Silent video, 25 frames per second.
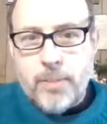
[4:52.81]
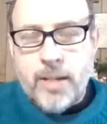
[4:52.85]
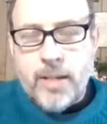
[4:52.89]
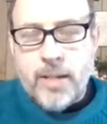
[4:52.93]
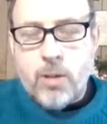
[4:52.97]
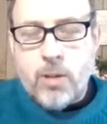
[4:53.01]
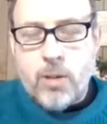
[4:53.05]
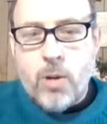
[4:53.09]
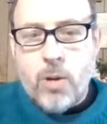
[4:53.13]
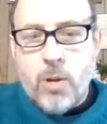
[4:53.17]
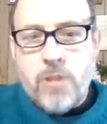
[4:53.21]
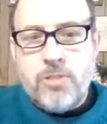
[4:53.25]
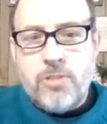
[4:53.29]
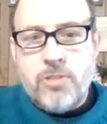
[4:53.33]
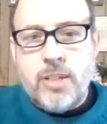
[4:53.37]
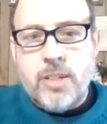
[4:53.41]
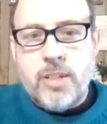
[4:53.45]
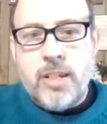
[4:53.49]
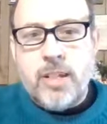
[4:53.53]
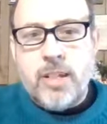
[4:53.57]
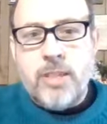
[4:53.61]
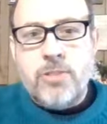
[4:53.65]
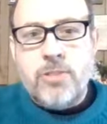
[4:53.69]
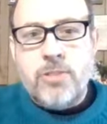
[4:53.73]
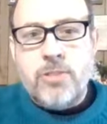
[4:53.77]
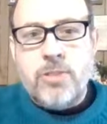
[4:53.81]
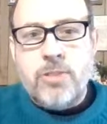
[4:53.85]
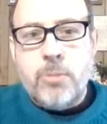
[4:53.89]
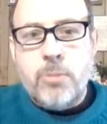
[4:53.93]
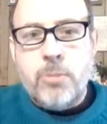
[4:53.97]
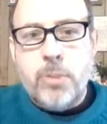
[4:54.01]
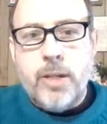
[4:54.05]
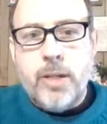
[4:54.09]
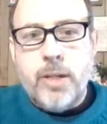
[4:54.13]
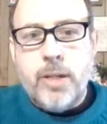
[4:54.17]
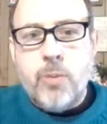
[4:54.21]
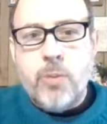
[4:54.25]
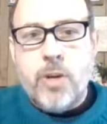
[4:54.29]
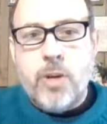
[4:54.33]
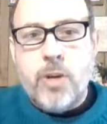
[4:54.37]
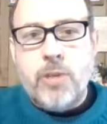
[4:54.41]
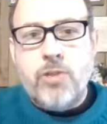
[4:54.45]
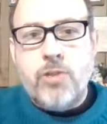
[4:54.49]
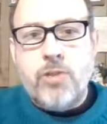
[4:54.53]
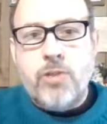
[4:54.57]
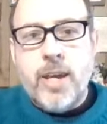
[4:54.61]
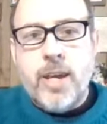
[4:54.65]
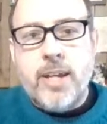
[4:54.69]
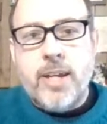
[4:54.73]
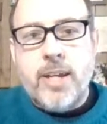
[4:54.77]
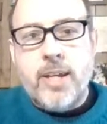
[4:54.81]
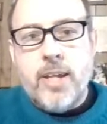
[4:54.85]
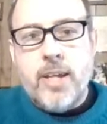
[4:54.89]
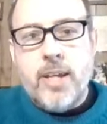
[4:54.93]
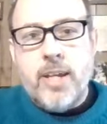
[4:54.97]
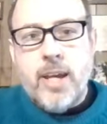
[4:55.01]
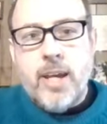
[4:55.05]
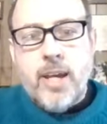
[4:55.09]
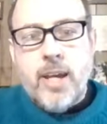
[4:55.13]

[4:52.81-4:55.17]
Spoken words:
An acrostic is simply where you take